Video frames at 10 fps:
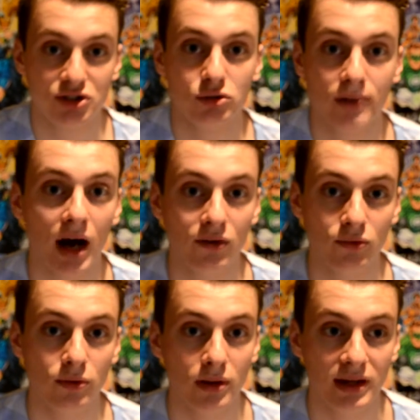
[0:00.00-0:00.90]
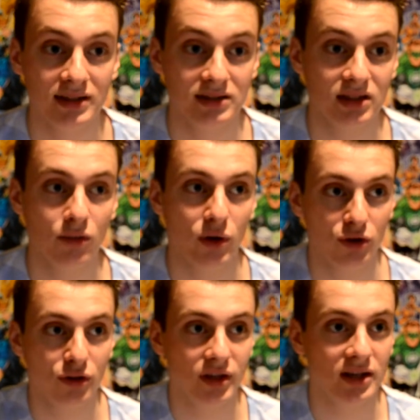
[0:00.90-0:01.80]
Marvel. When
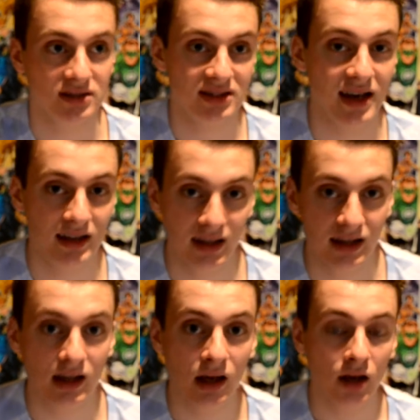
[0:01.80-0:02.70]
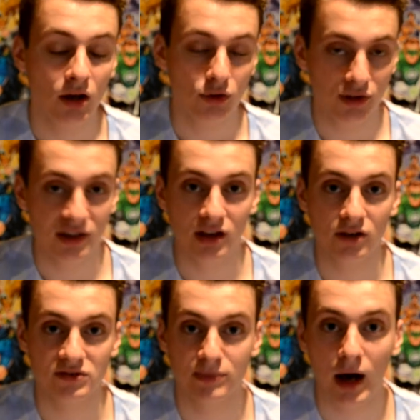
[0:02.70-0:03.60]
you think of Stan Lee, you think
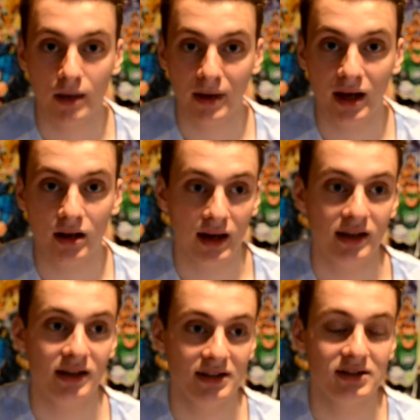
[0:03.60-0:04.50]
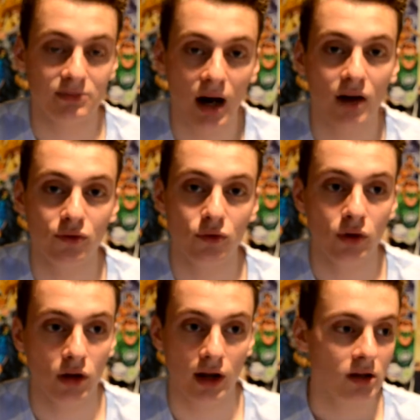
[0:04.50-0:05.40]
of Spider-Man. He is Marvel.
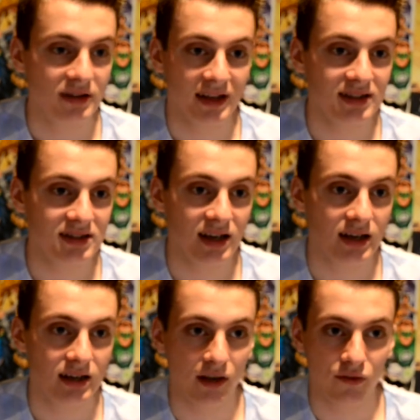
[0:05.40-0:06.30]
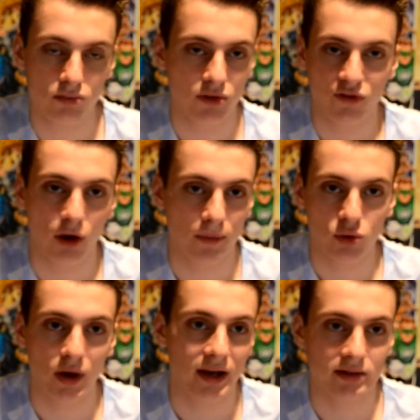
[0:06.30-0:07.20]
Like DC, you've got
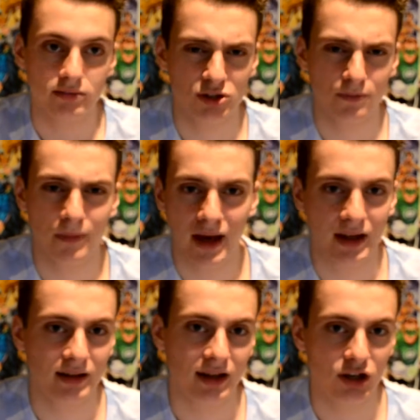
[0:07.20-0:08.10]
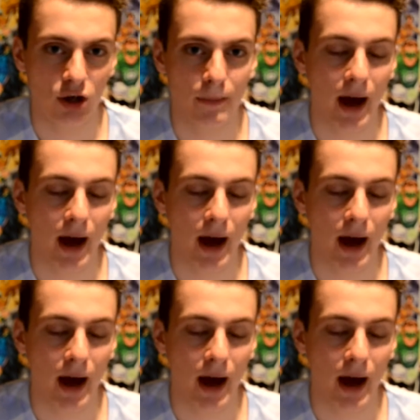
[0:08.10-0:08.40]
between Superman and then you got